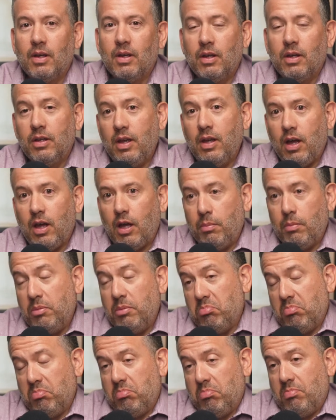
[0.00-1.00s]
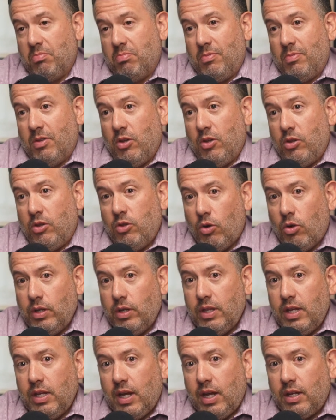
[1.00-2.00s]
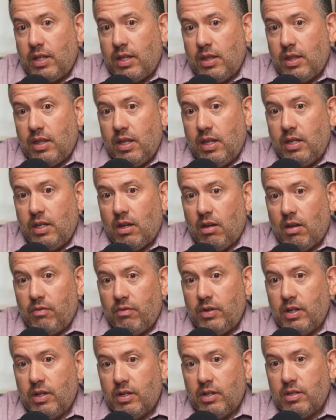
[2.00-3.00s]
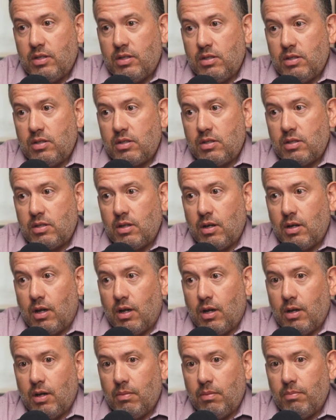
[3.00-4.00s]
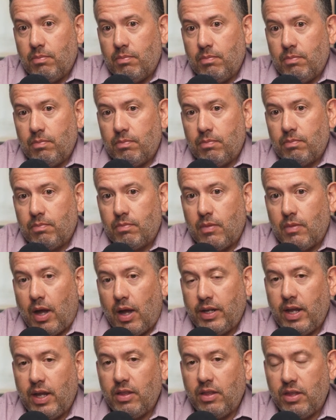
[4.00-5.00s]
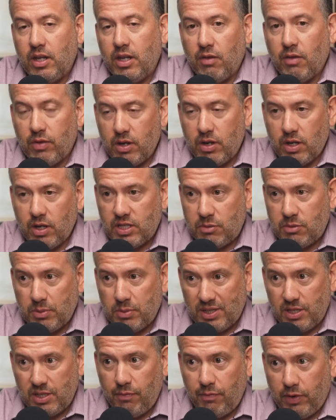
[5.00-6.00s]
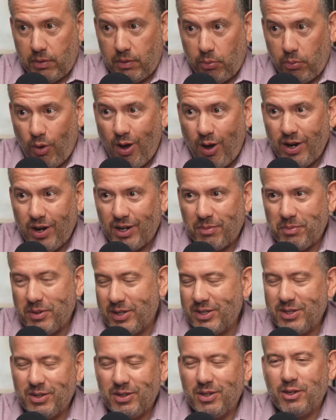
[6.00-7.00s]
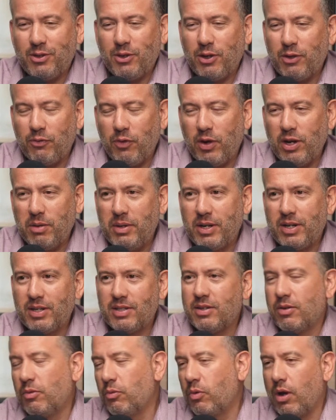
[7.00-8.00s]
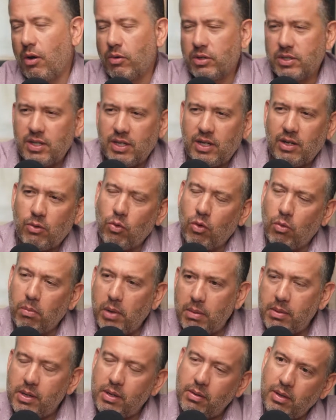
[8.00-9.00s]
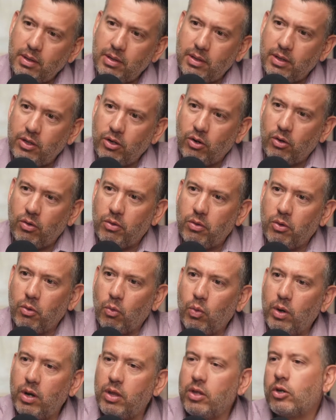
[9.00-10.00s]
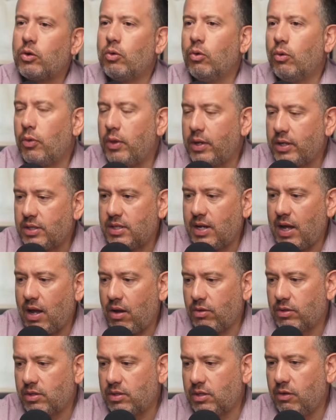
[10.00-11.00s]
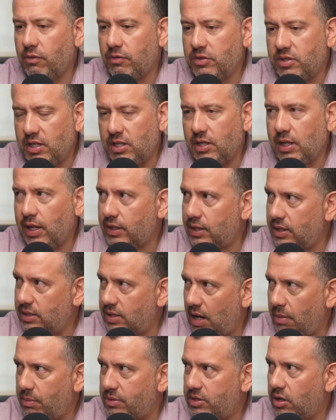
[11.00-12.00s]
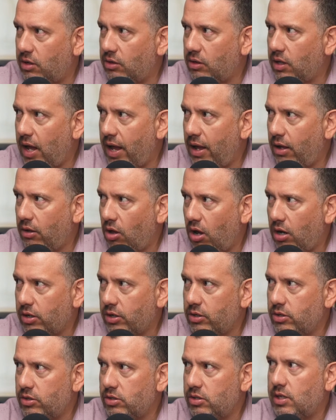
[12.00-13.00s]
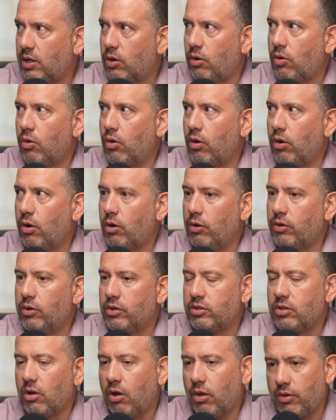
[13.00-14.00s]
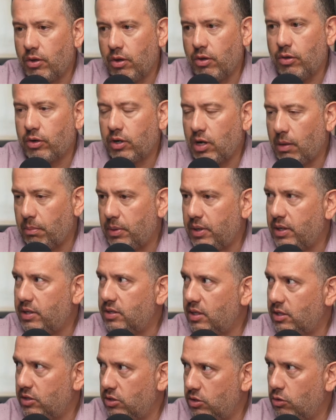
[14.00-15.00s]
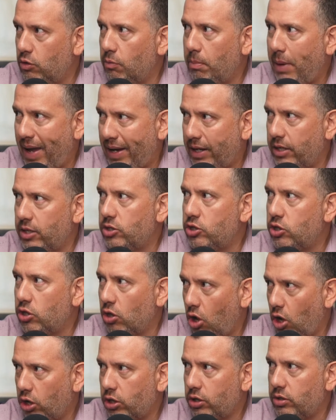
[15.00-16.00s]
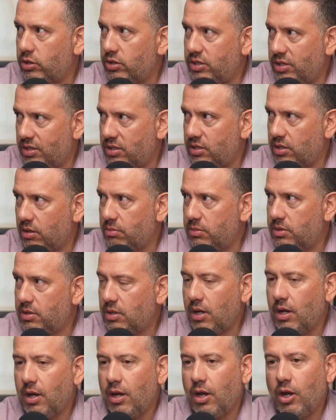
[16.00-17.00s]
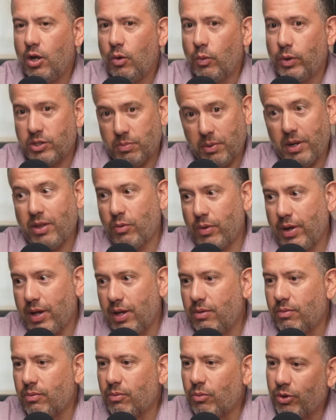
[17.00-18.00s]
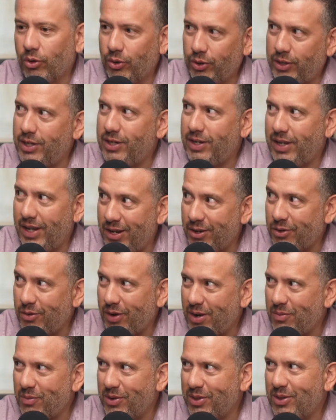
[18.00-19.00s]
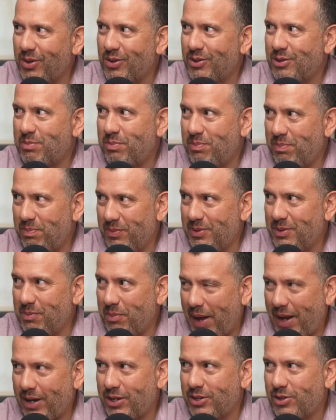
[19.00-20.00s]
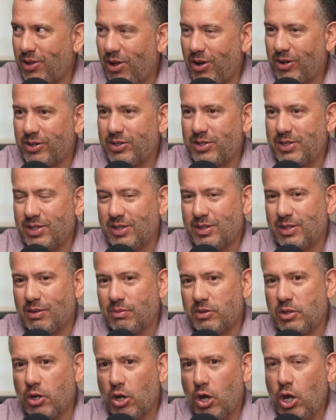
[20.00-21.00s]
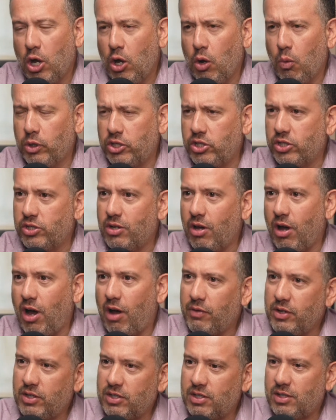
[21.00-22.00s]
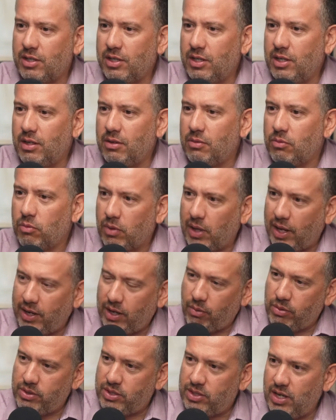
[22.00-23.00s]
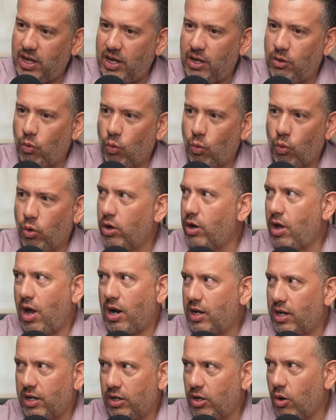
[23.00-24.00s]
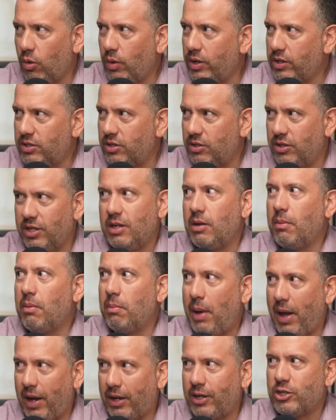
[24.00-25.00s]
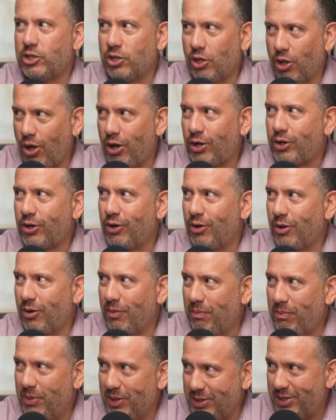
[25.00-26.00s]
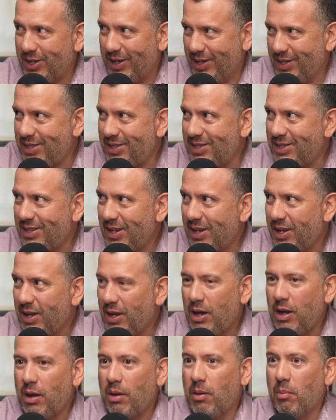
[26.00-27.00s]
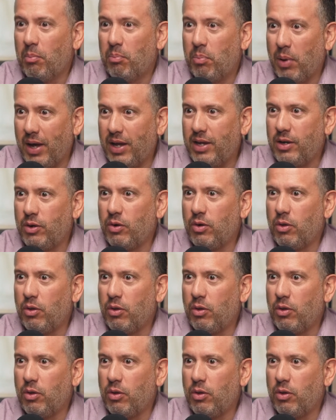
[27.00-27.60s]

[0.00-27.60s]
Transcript: Yeah, the only thing I can think of is I can't think of a specific product, because it's funny because I was thinking, well, maybe one of the cool things now is you've seen like these Amazon lockers, or there's all other companies that do packaged locker systems, which, by the way, we're looking to integrate with those packaged locker systems, which is obviously, like I was saying, we're not going to go into the packaged locker business, but